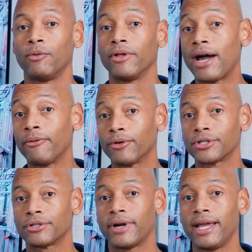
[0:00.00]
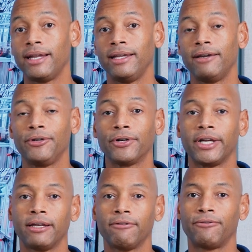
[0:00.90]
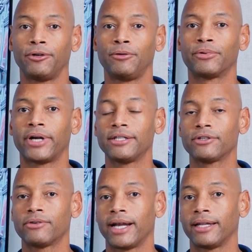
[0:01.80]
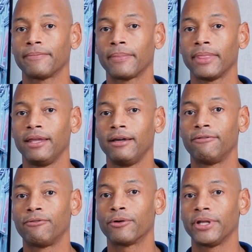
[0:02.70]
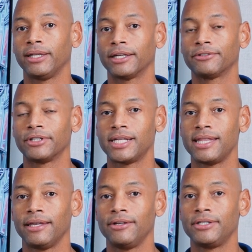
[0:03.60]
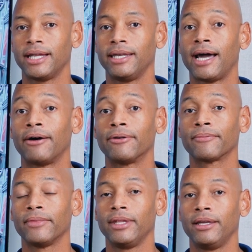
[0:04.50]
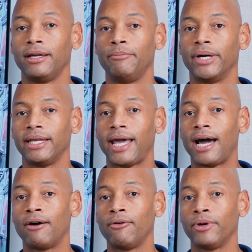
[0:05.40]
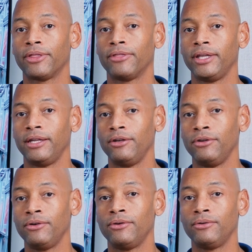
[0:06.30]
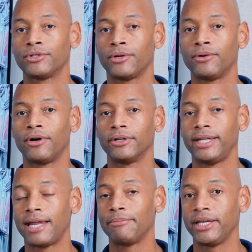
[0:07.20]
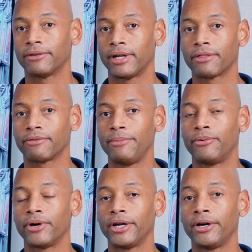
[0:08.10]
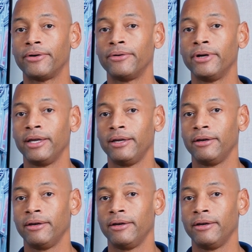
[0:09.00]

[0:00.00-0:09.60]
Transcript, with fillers: Well, that works great if you're getting full price credit for the electricity that you send out. But now with the new so-called net metering three point oh,